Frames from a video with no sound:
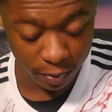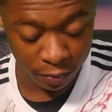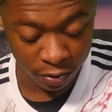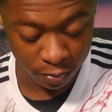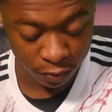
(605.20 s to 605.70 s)
that,
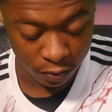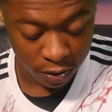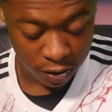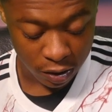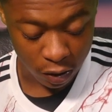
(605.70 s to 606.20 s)
people.
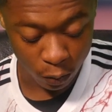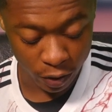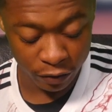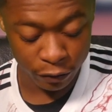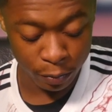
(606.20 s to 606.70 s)

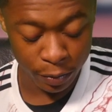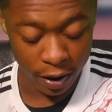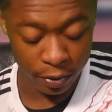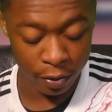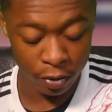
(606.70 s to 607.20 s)
Away from
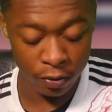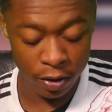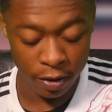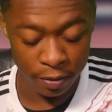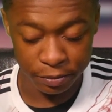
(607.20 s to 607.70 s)
that,
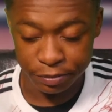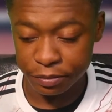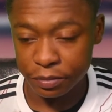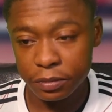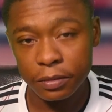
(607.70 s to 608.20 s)
though,
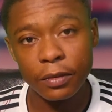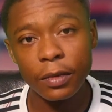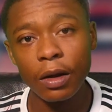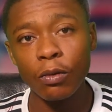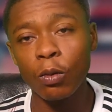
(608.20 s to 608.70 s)

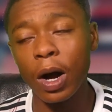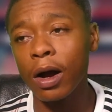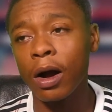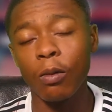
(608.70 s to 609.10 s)
what's